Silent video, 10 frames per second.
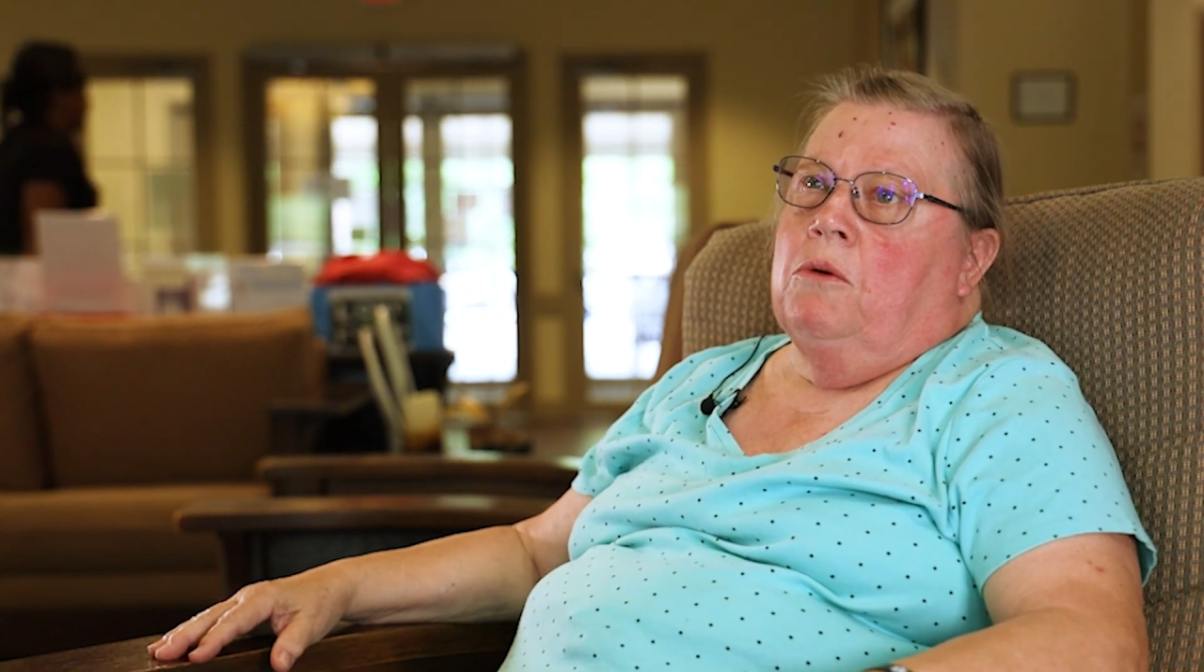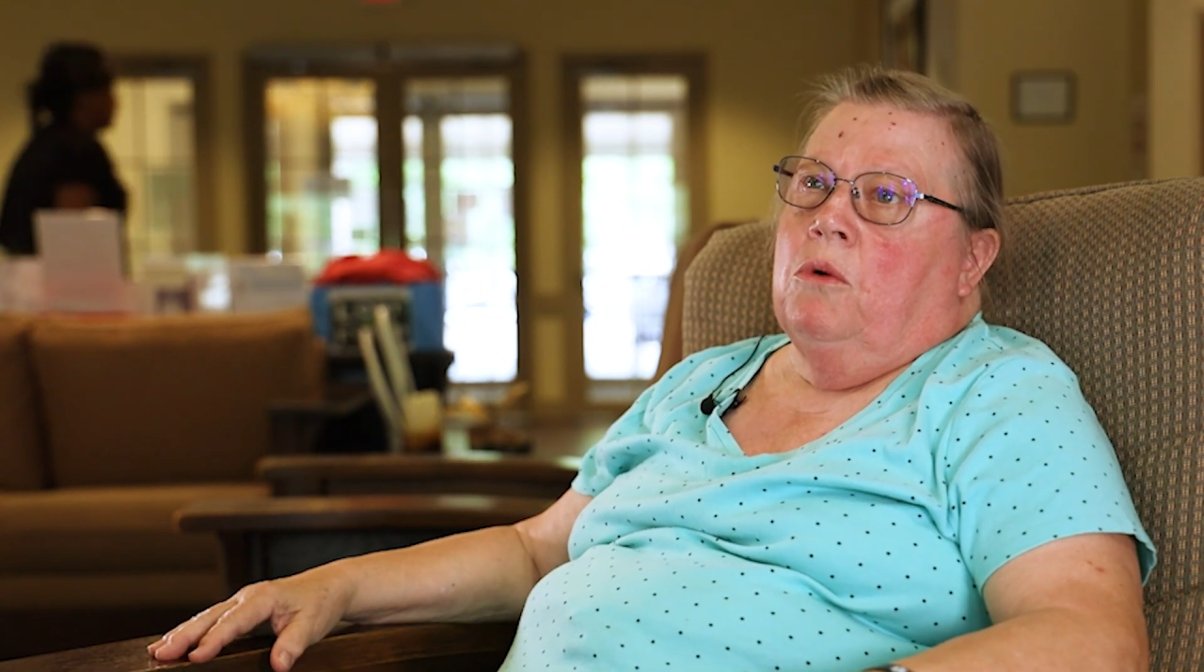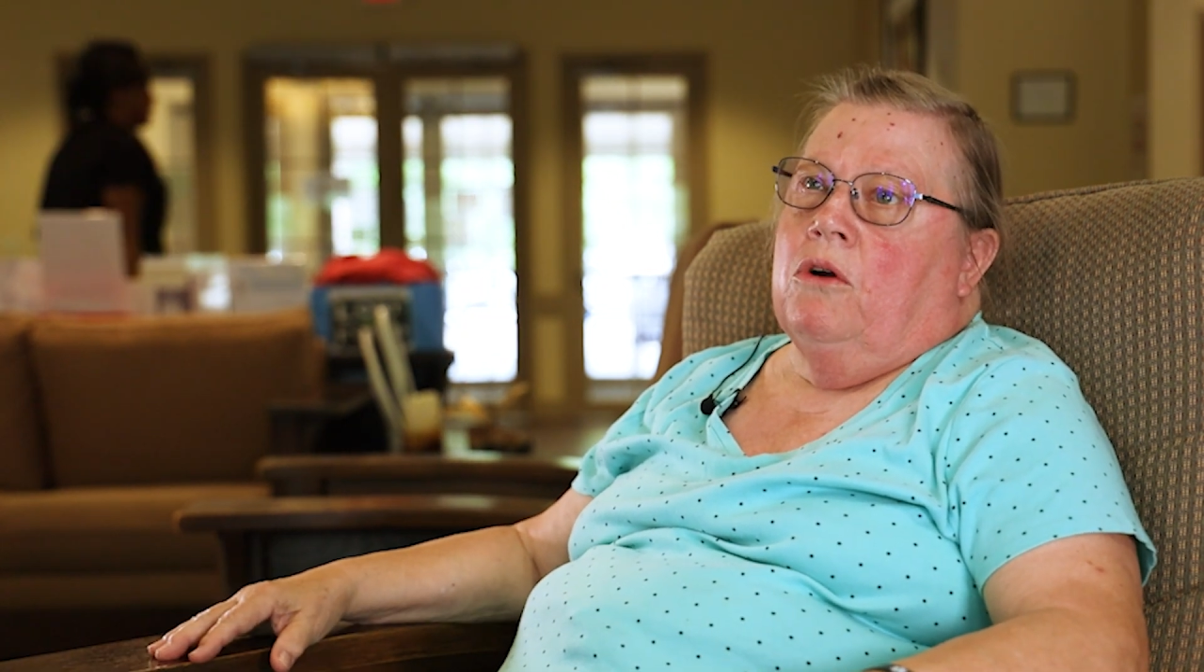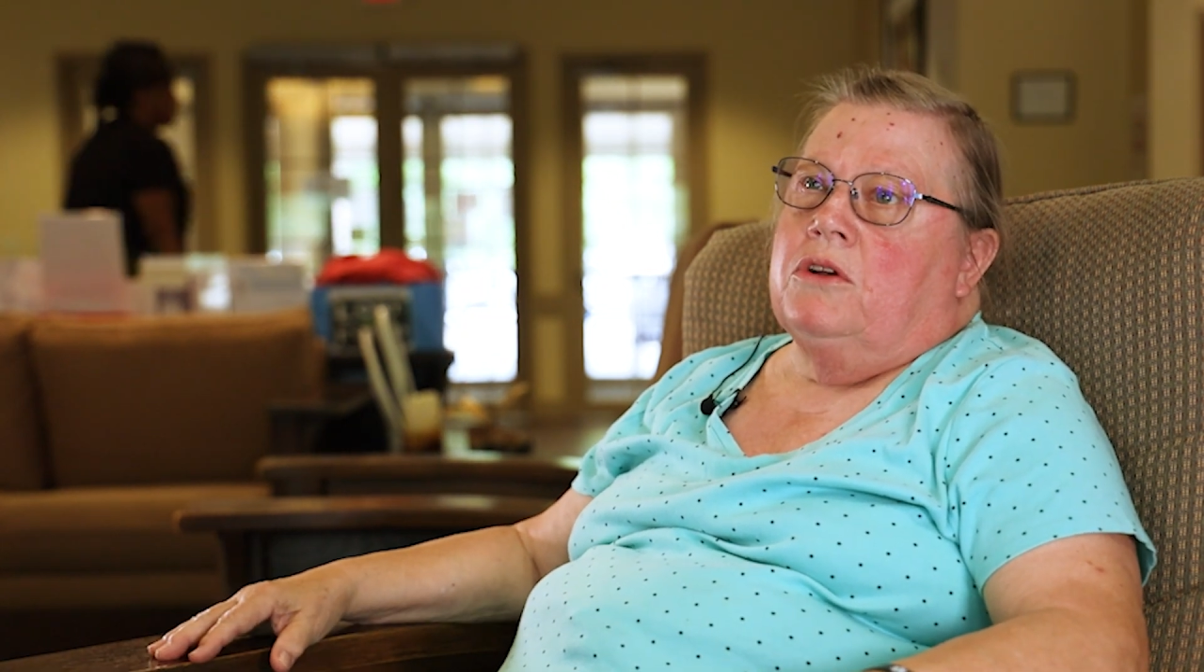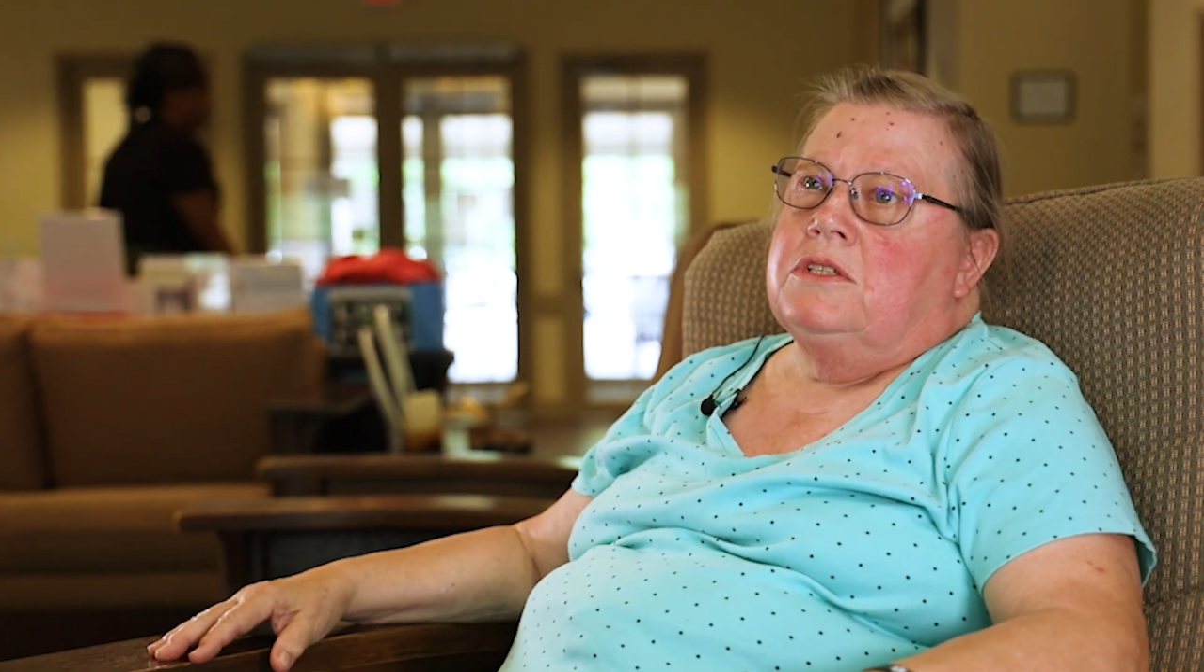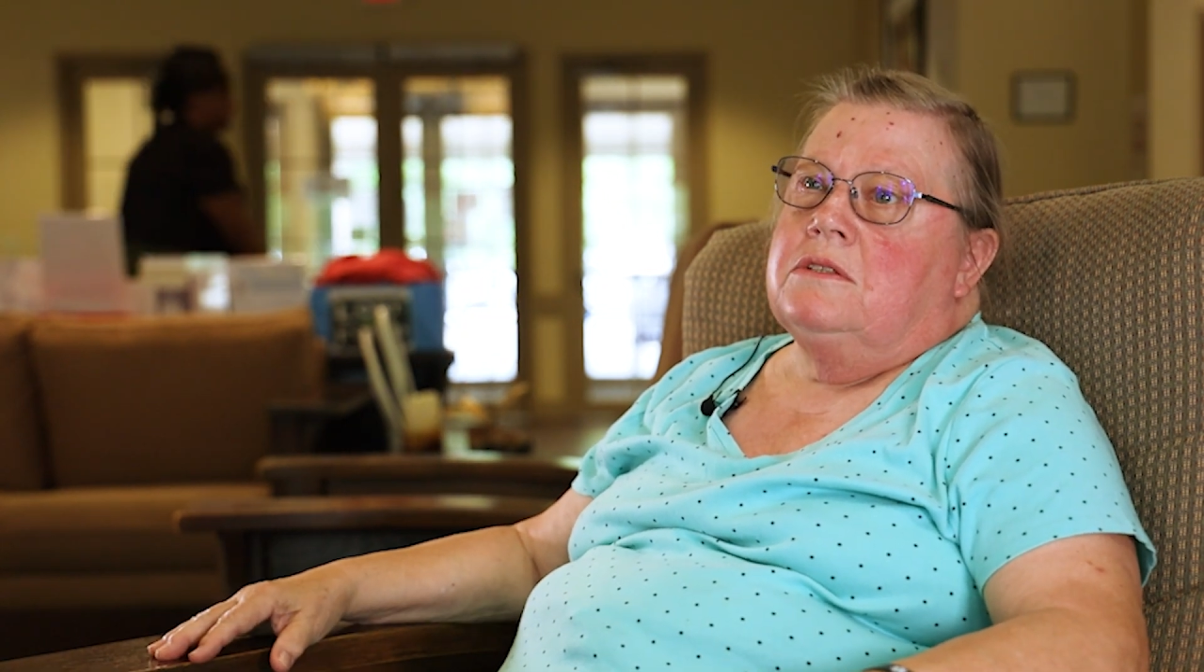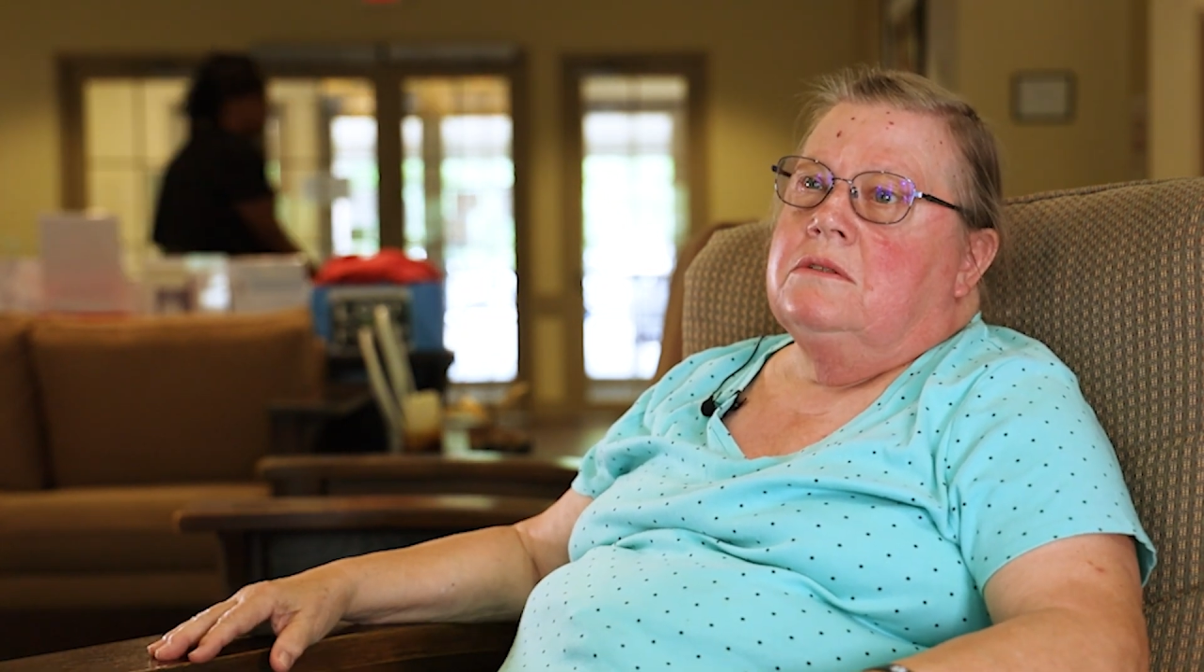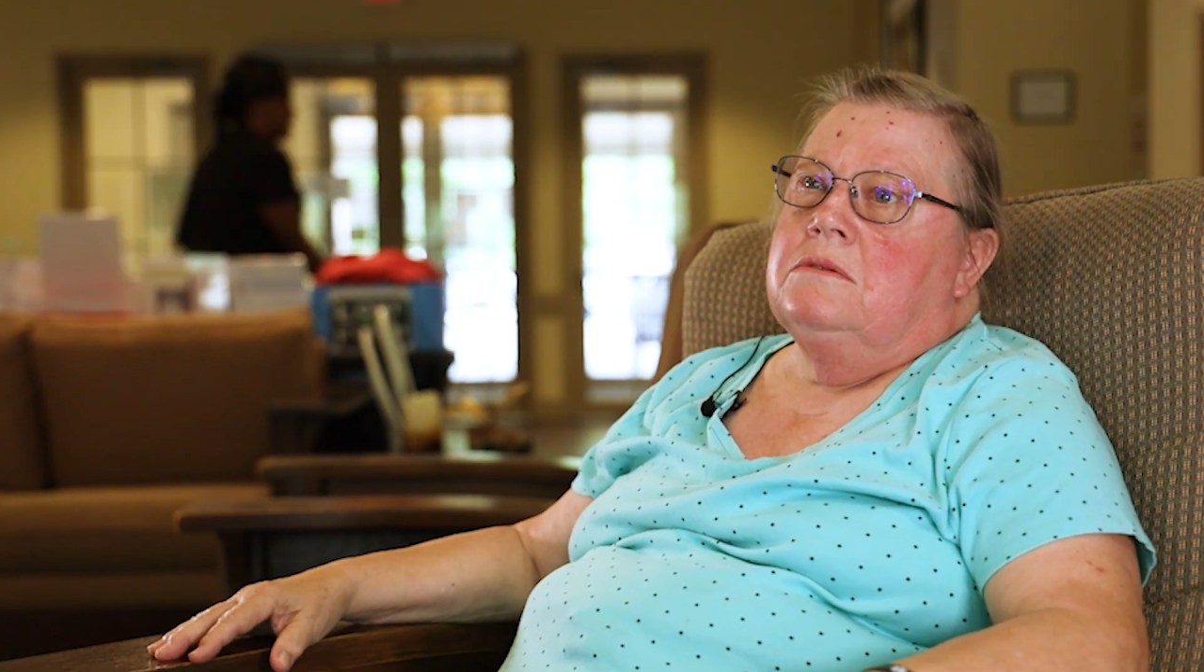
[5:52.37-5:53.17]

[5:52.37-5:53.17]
it works.